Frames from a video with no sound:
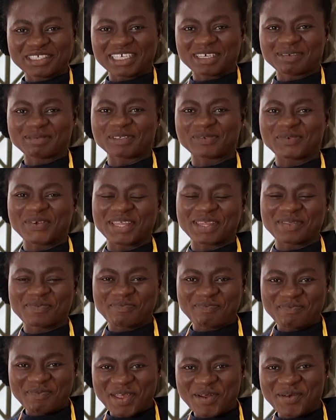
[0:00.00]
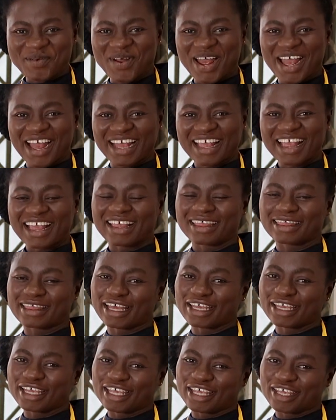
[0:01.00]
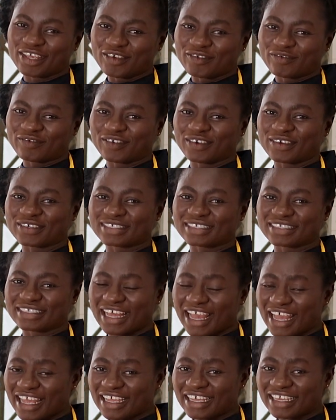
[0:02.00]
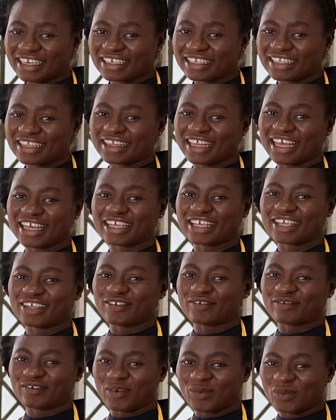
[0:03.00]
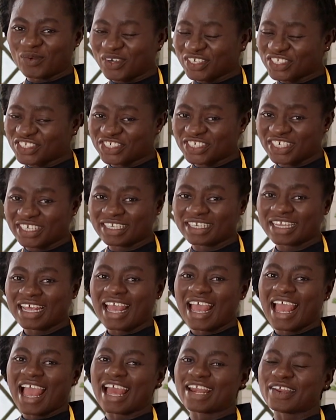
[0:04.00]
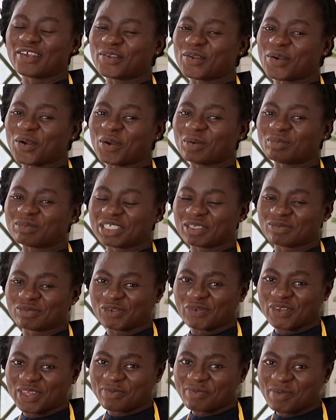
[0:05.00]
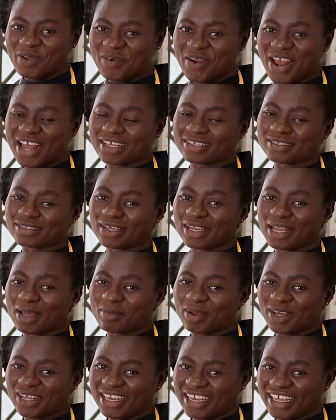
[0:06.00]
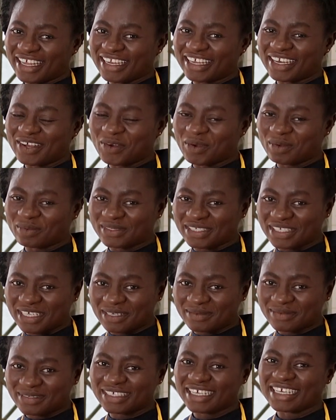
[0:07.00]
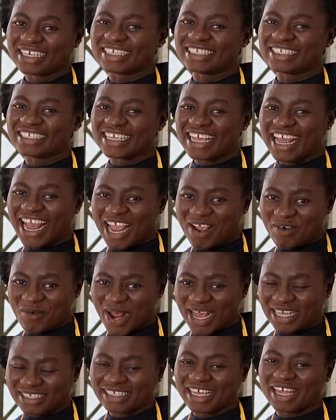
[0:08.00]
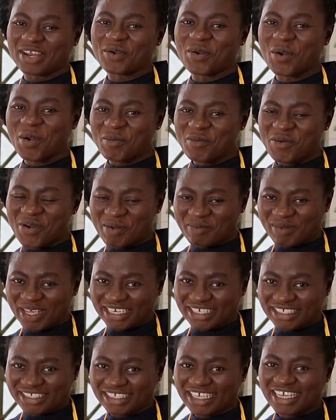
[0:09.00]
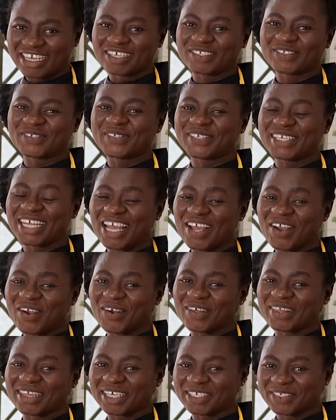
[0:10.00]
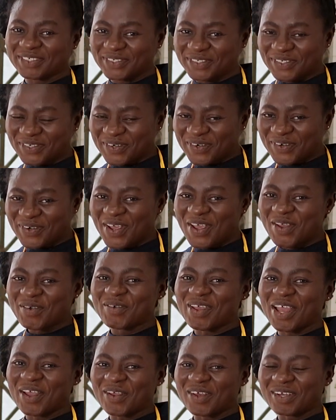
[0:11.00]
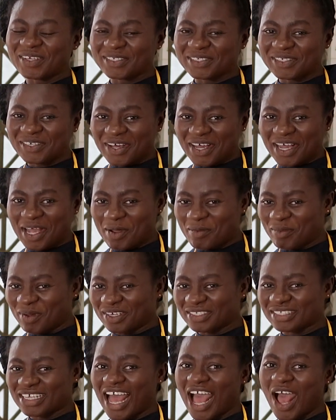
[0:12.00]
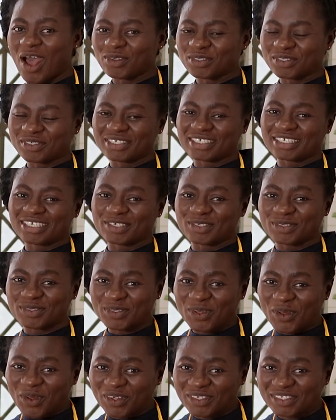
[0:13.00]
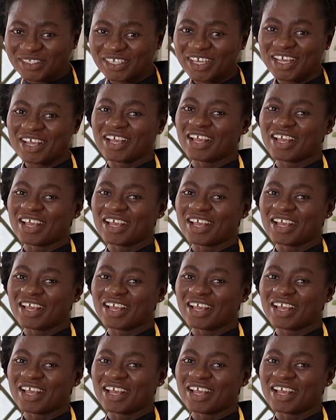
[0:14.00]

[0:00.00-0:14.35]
Tips with Mira. Thank you for staying, thank you for watching. And you know, Home Tips with Mira is all about learning home tips, DIYs and home remedies. Today on the show, we are going to talk about how to desalt